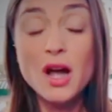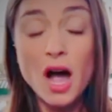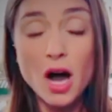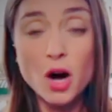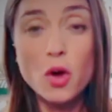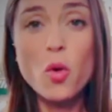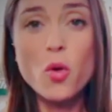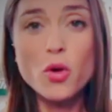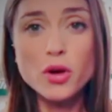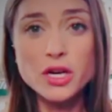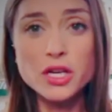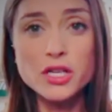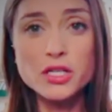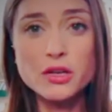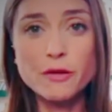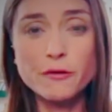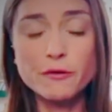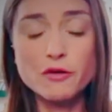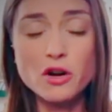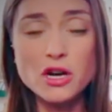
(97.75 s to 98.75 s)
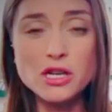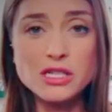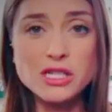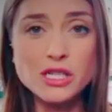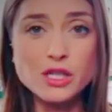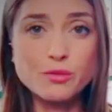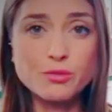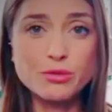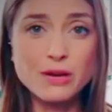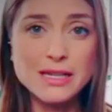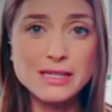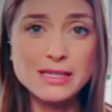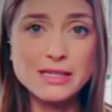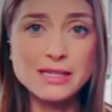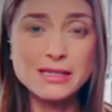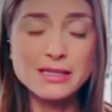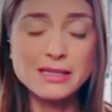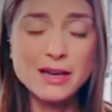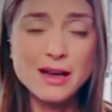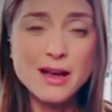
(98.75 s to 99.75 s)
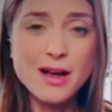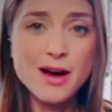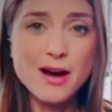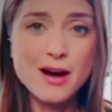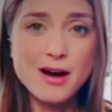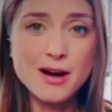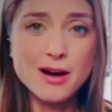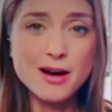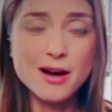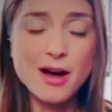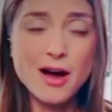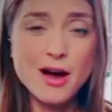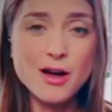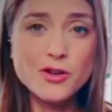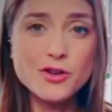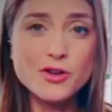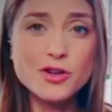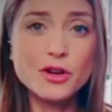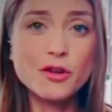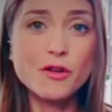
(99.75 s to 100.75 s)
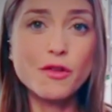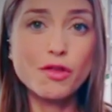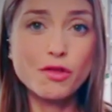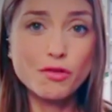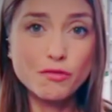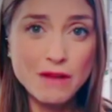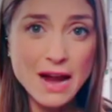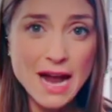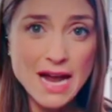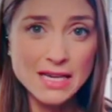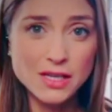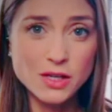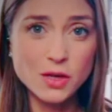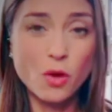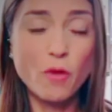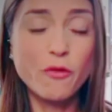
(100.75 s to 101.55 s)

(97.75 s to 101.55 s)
according to France's president, are under threat.